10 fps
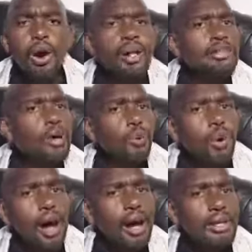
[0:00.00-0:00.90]
All the
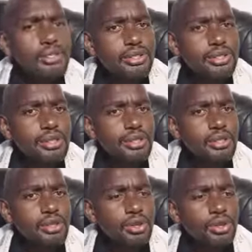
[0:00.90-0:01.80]
words
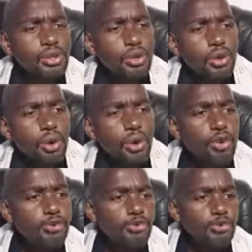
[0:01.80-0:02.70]

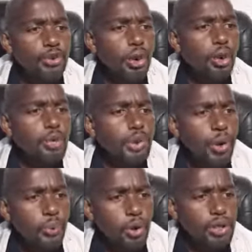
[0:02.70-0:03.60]
of all
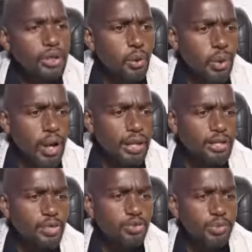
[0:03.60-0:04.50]
my all the
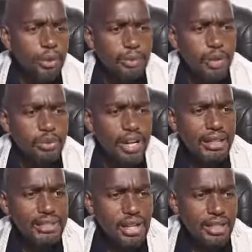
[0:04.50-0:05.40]
words of my mouth
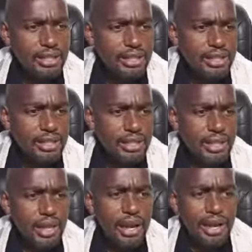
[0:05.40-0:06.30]
are just.
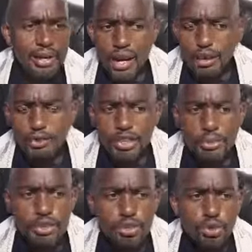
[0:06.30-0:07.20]
None of
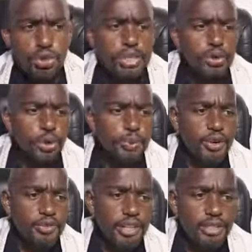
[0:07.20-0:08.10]
them is crooked or
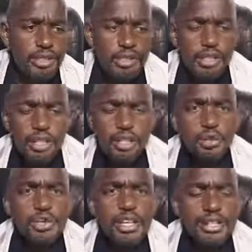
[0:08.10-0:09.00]
perverse.
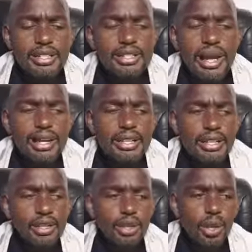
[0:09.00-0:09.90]
To the
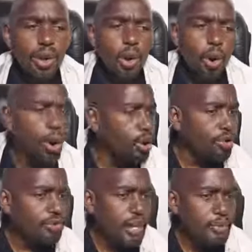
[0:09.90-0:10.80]
discerning, all
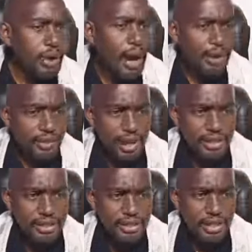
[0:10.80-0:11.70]
of them are
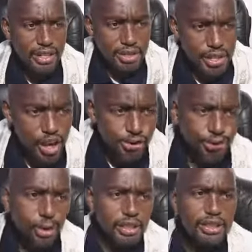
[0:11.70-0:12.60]
right. They are
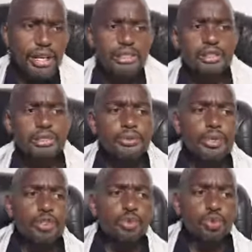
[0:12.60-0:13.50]
faultless
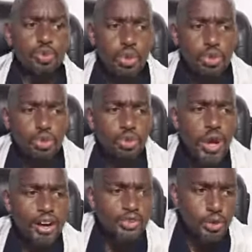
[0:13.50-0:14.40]
to those
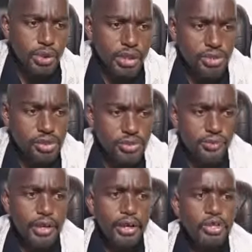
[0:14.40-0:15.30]
who have knowledge.
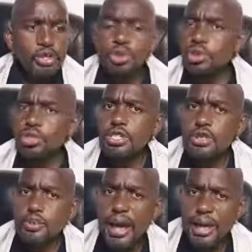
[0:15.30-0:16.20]

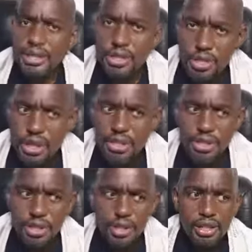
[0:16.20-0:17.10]
Choose my
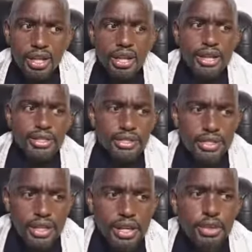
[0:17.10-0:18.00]
instruction
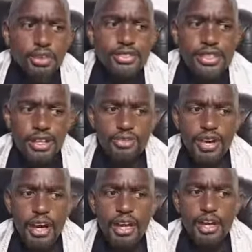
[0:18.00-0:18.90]
instead of
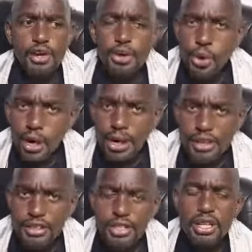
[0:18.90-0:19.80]
silver,
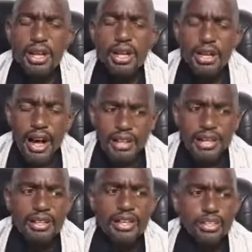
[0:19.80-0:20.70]
knowledge
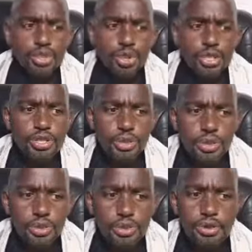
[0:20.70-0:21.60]
rather than choice
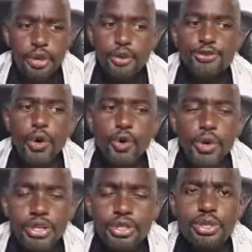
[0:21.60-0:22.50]
gold. For
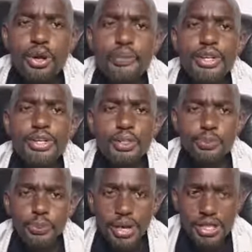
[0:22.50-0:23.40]
wisdom
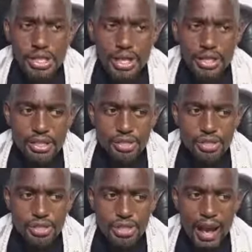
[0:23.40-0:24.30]
is
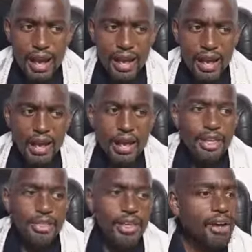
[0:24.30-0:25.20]
precious
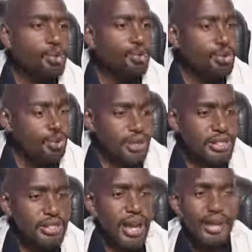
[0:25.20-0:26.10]
than
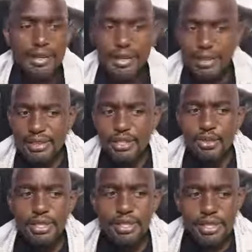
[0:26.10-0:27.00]
rubies, and nothing
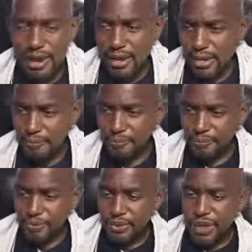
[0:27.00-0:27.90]
you desire
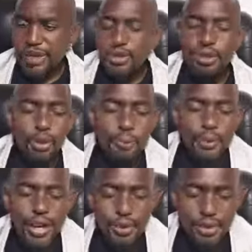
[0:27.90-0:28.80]
can
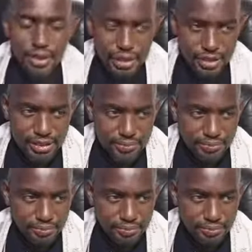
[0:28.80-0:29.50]
compare with her.